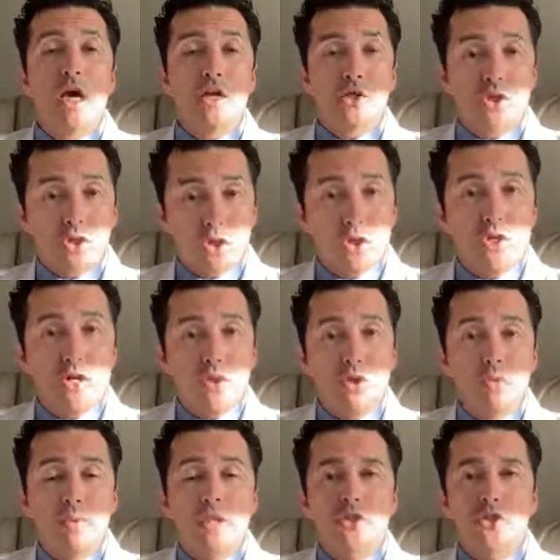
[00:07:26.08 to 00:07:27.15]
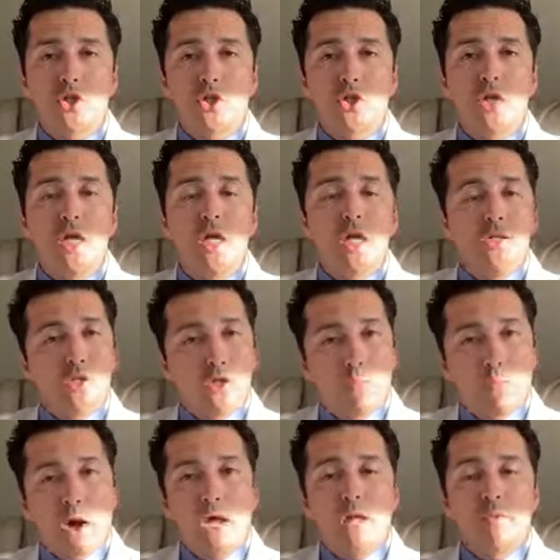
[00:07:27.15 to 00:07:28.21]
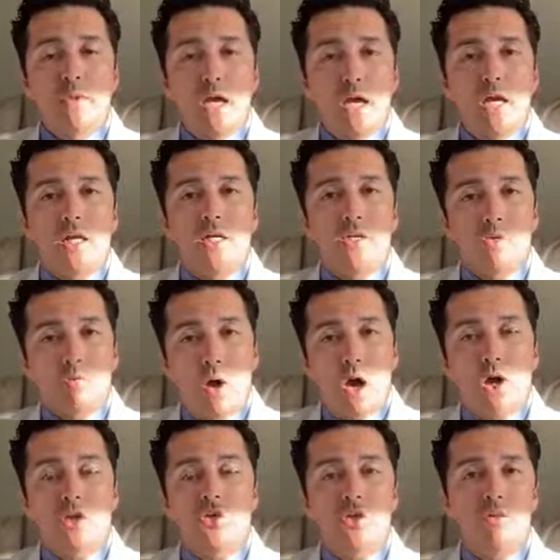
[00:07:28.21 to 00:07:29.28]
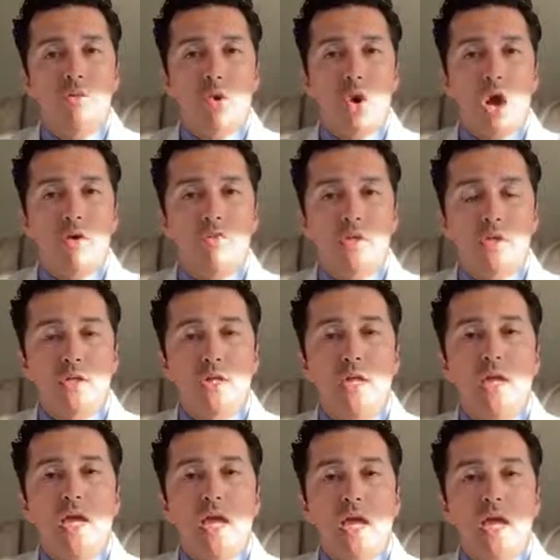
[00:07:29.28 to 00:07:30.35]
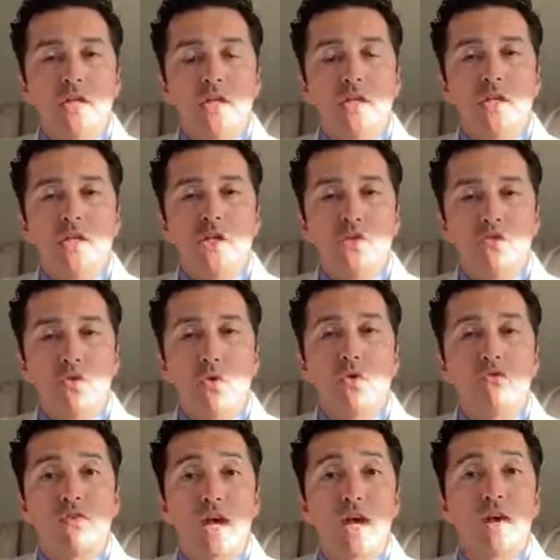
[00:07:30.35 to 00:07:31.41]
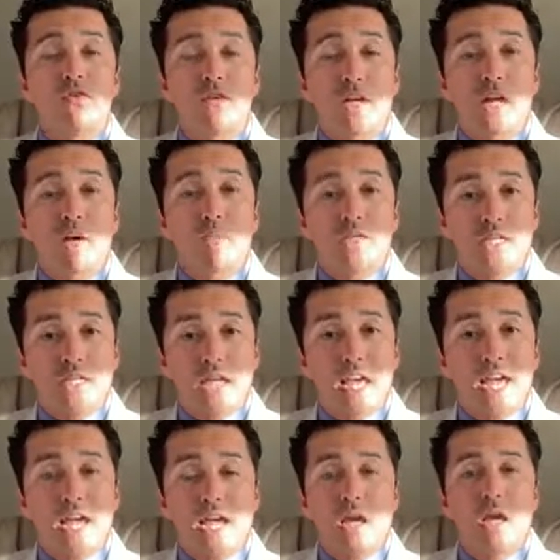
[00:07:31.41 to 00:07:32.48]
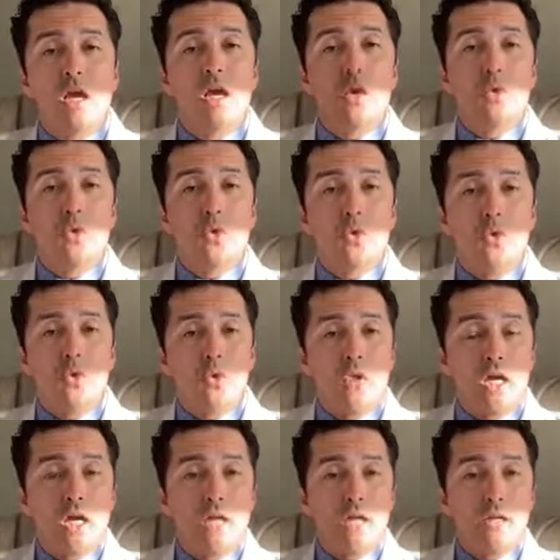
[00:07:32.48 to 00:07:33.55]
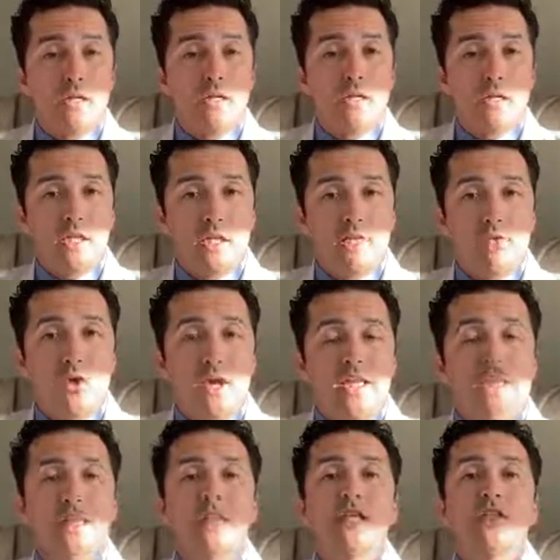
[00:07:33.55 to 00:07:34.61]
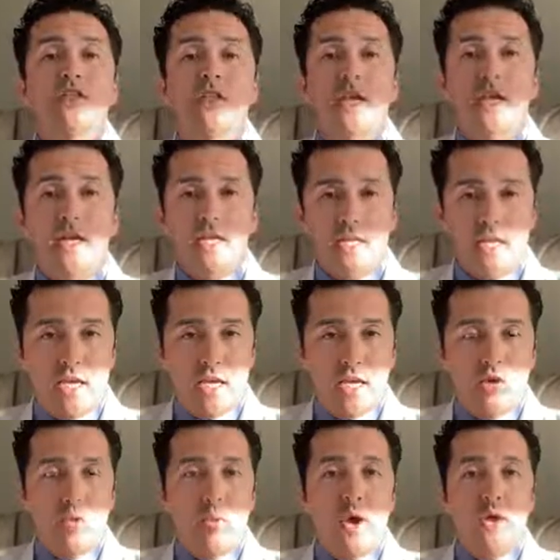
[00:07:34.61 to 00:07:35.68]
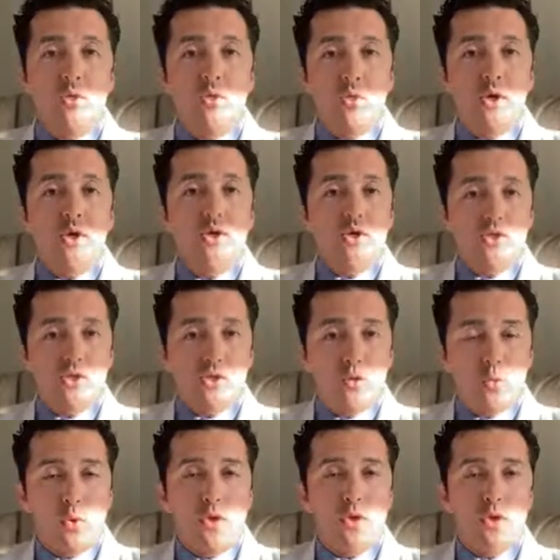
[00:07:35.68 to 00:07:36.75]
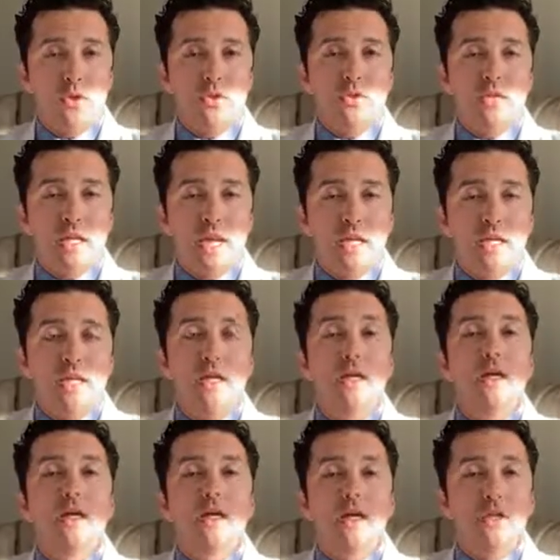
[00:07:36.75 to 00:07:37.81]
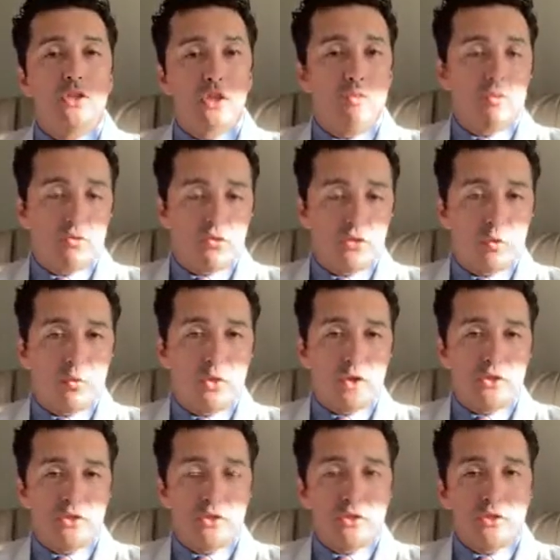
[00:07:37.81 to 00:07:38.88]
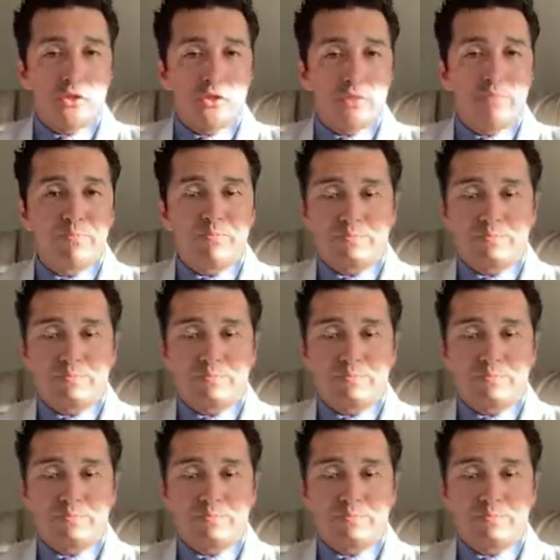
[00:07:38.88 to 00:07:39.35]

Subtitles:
trigger a low blood sugar. So the bottom line is monitoring more often, at least 4 or 5 times a day, will give you at least an idea about where you're standing in terms of your blood sugars.